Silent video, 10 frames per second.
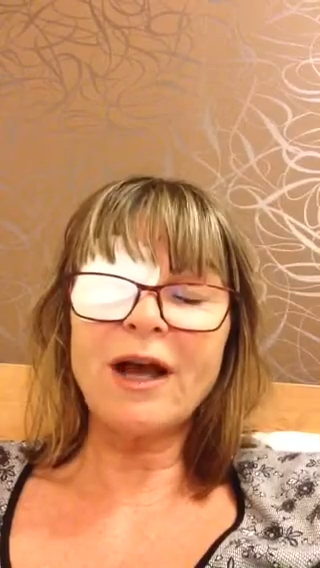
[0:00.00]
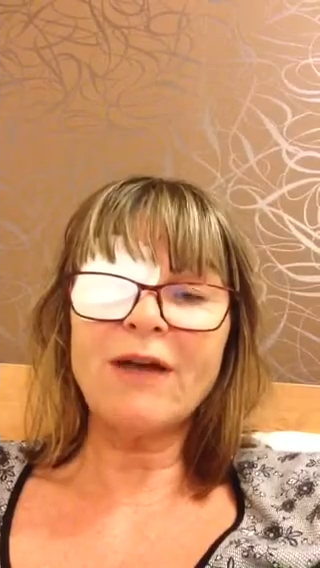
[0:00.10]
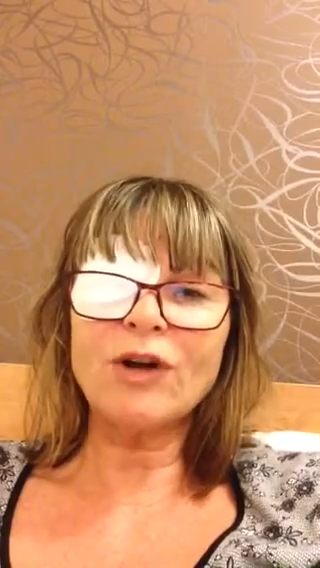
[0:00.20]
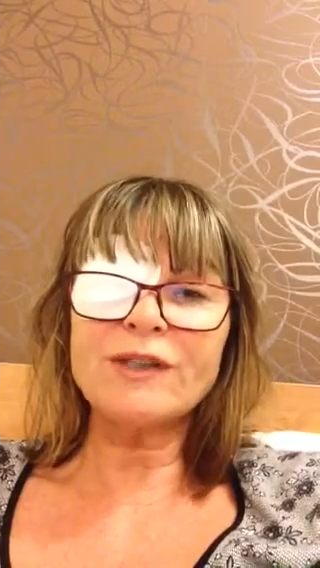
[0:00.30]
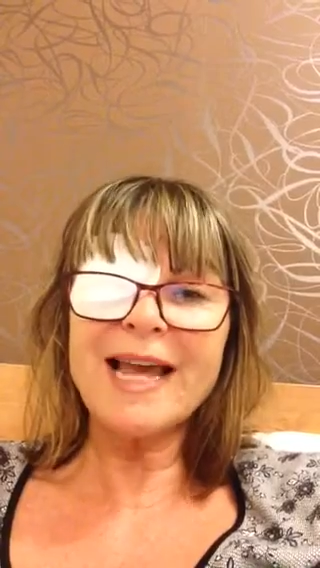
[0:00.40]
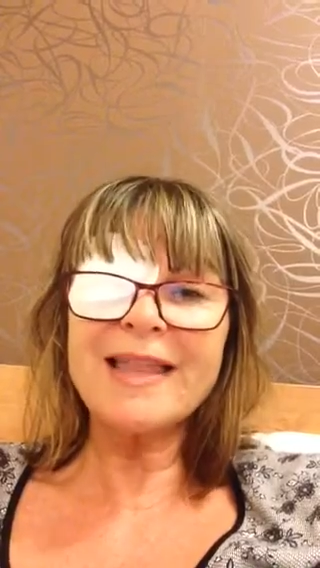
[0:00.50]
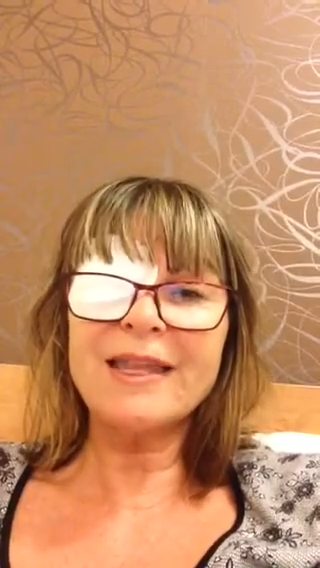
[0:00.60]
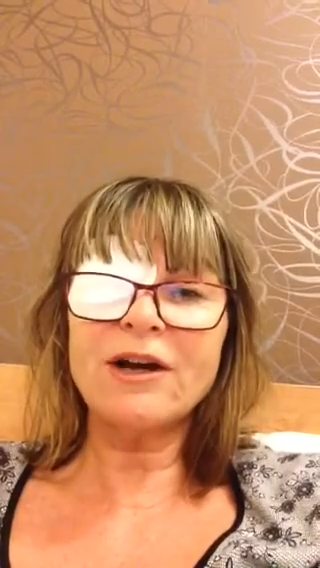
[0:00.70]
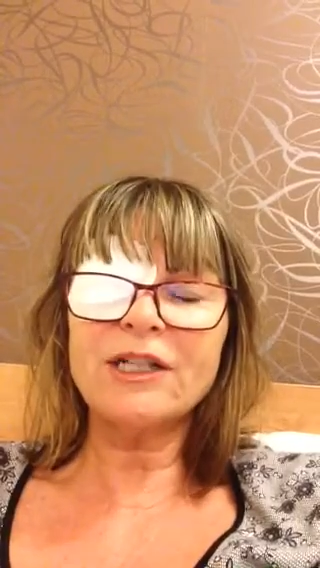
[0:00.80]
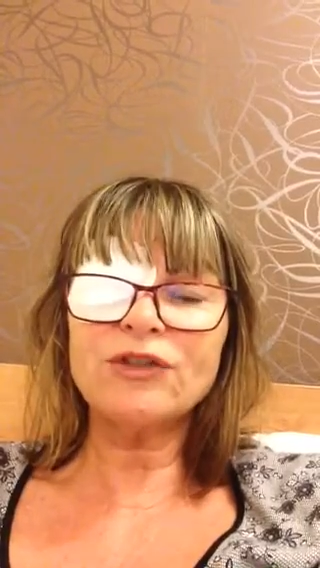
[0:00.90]
I've got to take
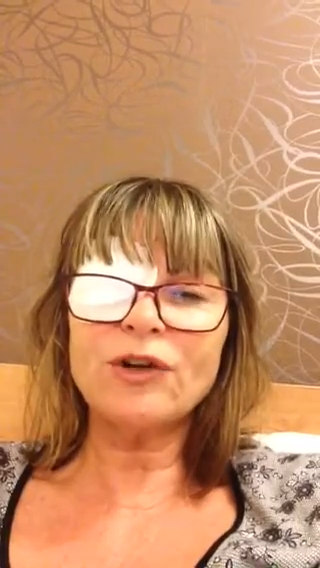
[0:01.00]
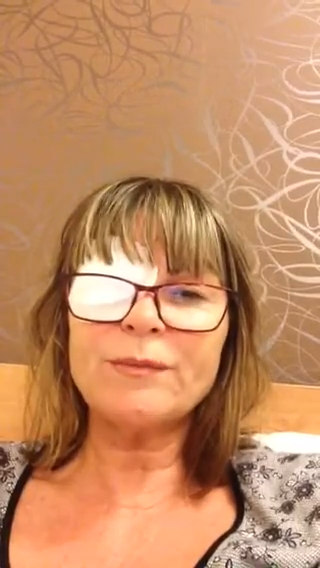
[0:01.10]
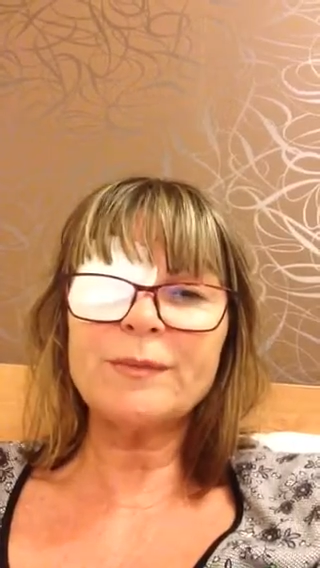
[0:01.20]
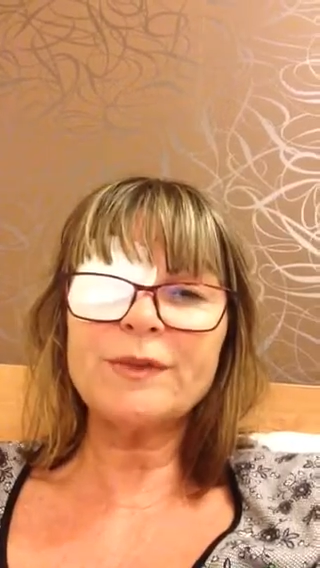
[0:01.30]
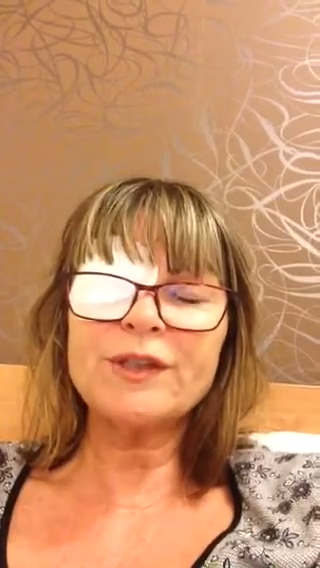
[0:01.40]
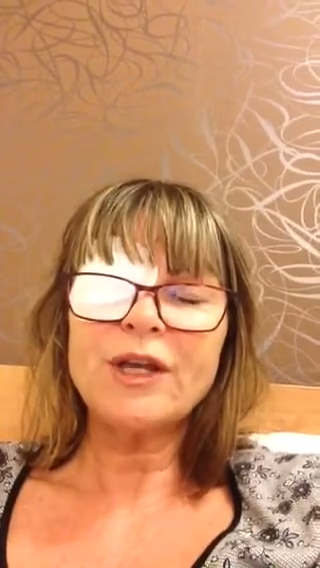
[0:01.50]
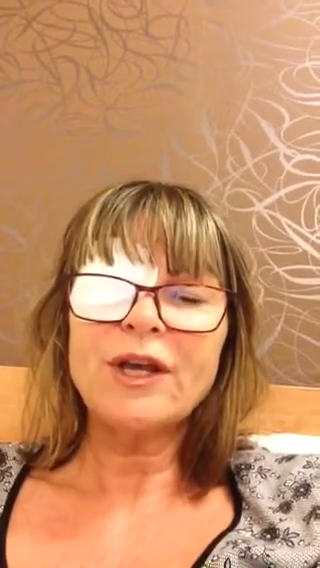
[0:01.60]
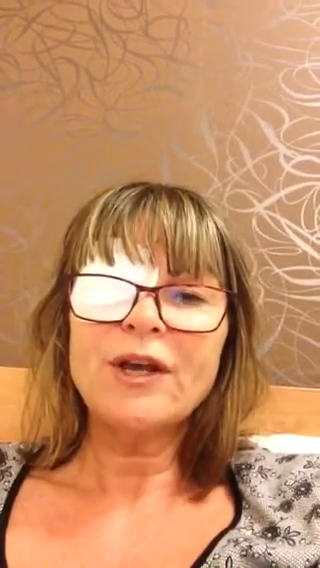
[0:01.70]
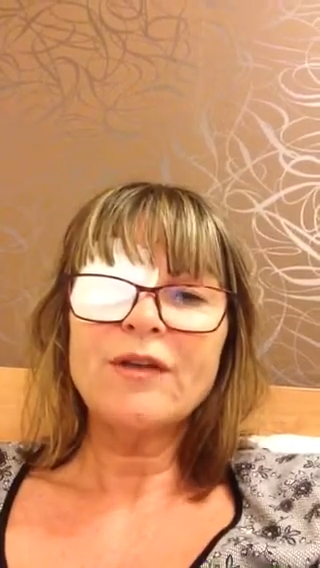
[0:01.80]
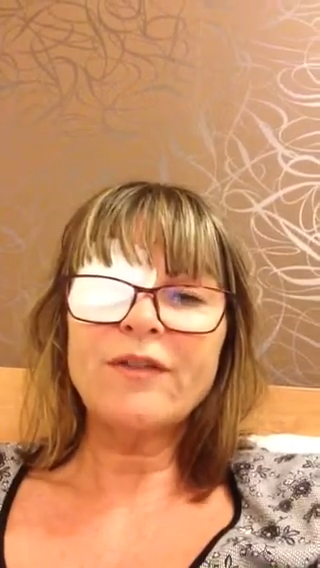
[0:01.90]
the eye drops
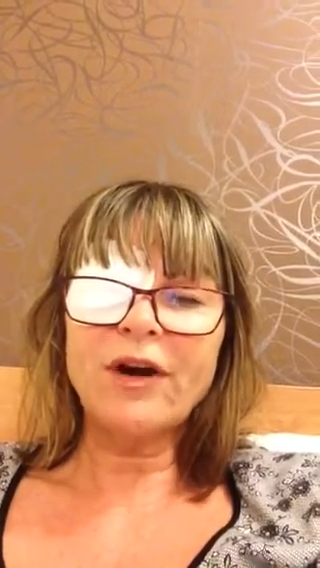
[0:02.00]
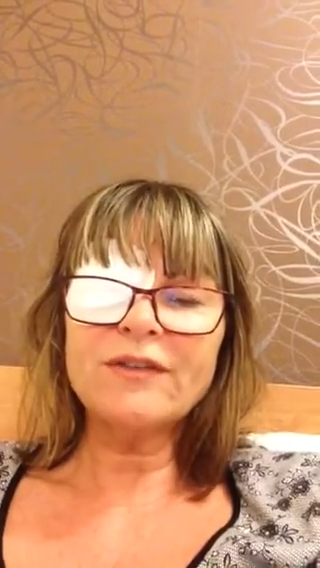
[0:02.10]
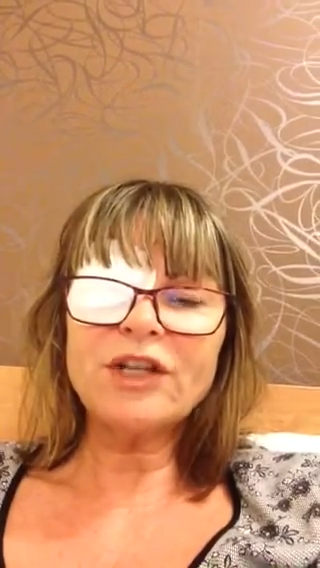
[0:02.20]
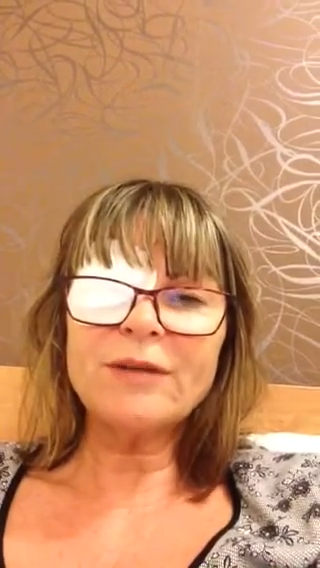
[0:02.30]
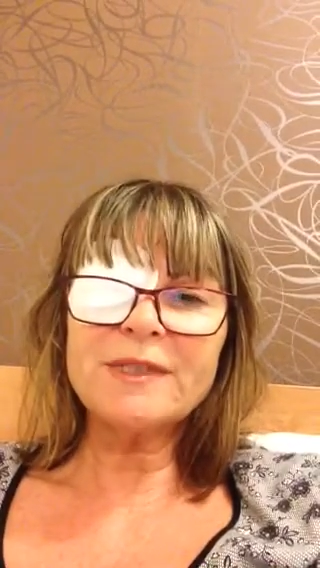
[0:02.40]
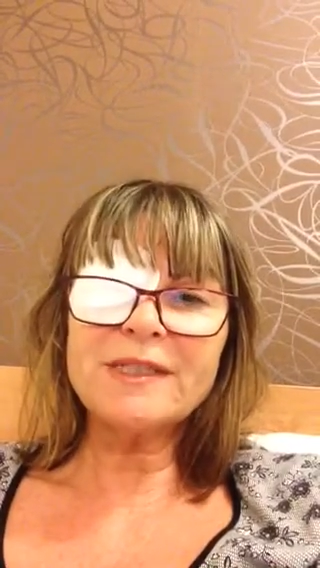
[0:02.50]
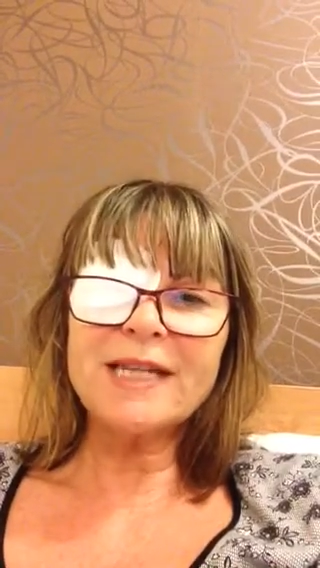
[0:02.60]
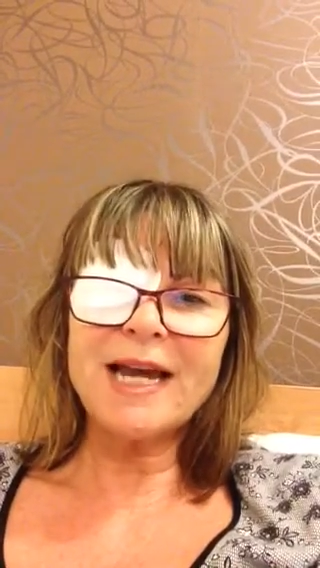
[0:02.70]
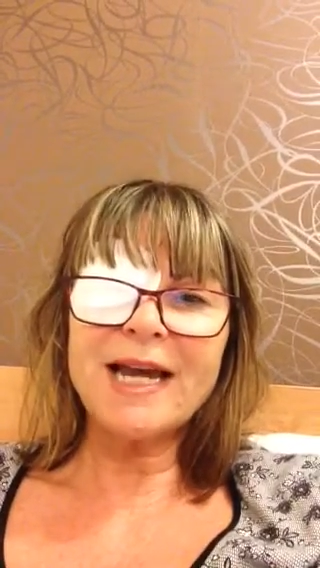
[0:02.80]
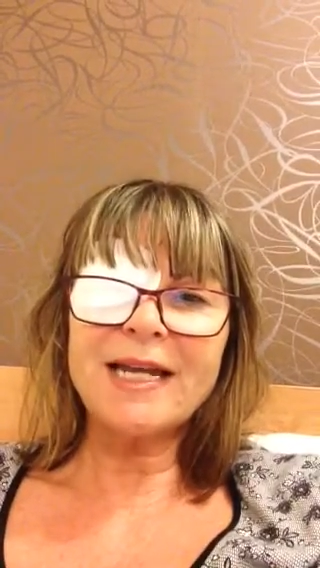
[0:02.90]
five times a
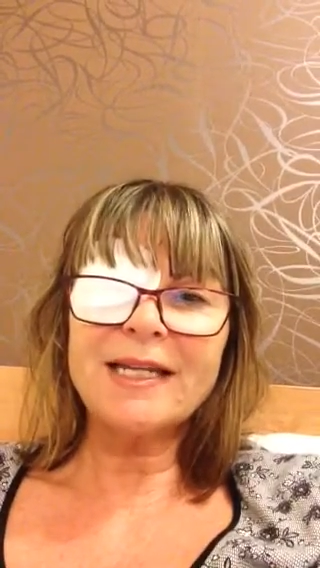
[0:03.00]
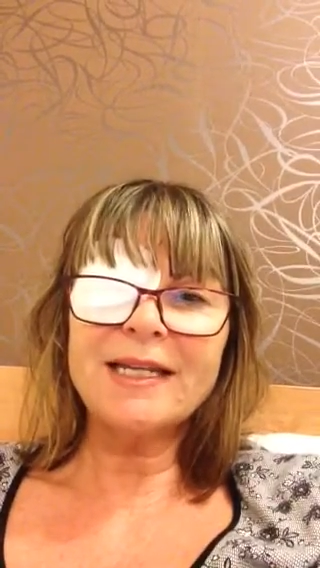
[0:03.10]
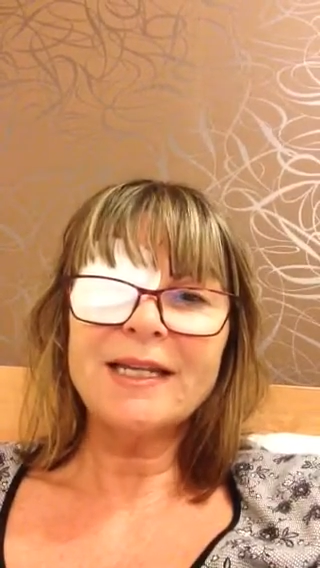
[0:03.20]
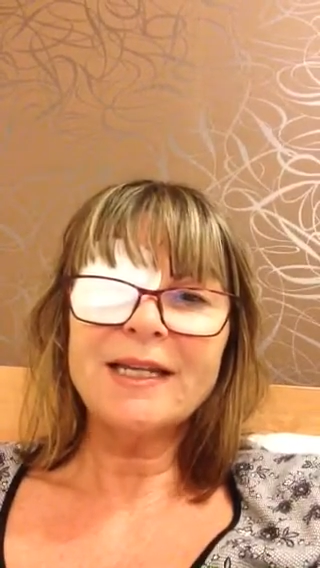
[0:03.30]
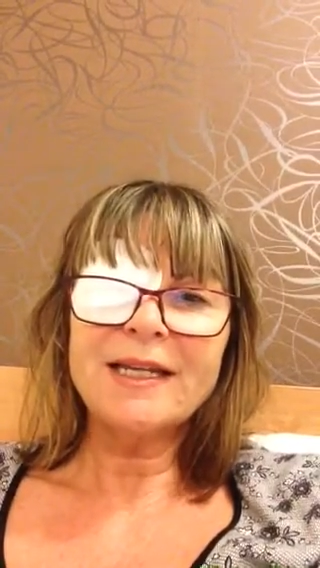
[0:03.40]
day